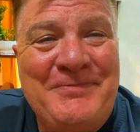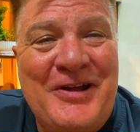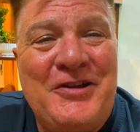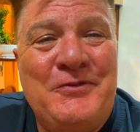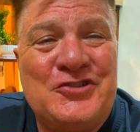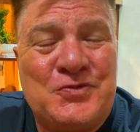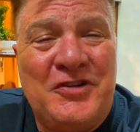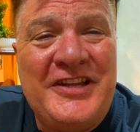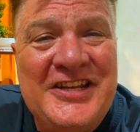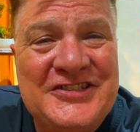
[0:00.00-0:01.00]
but it was
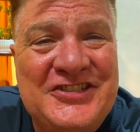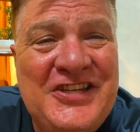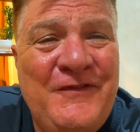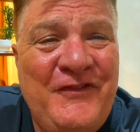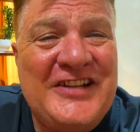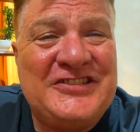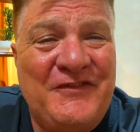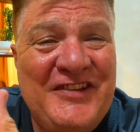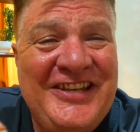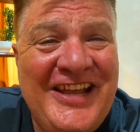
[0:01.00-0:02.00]
really his
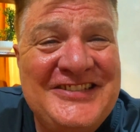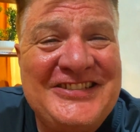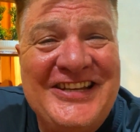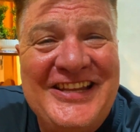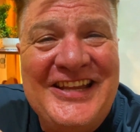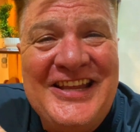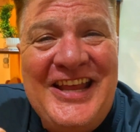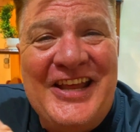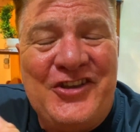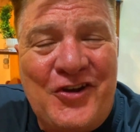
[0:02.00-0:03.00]
defensive intensity
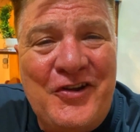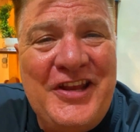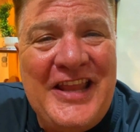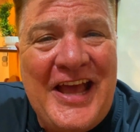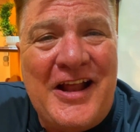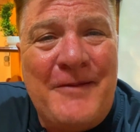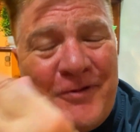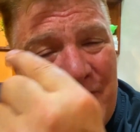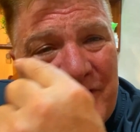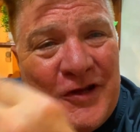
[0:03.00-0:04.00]
and turning that
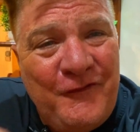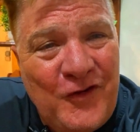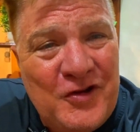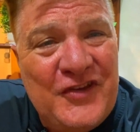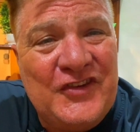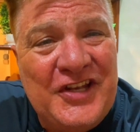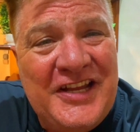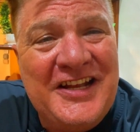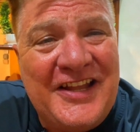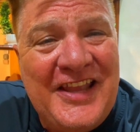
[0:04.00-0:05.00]
up and really focusing
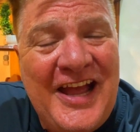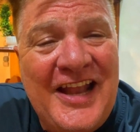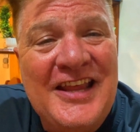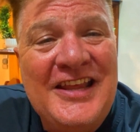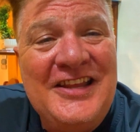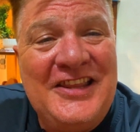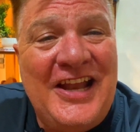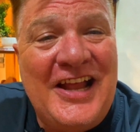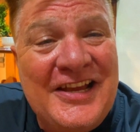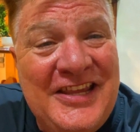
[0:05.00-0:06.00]
in on that
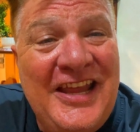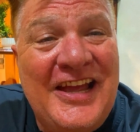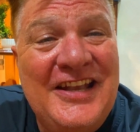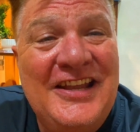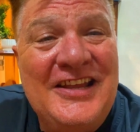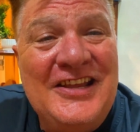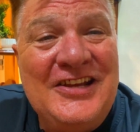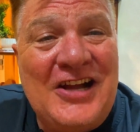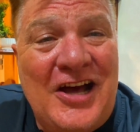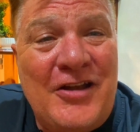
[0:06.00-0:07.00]
that again
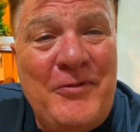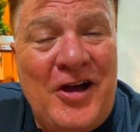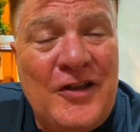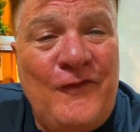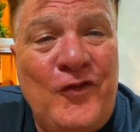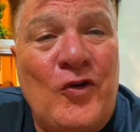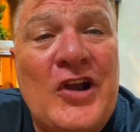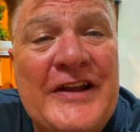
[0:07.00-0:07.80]
got him on the floor.